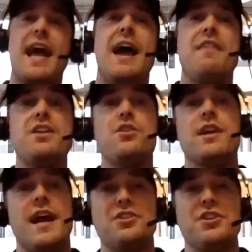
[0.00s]
and then you
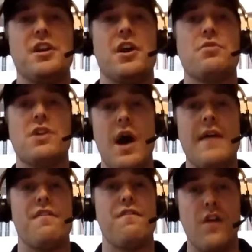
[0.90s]
can actually you know, go
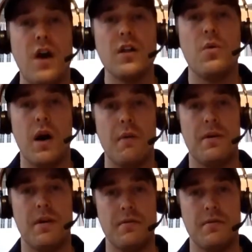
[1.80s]
have a follow up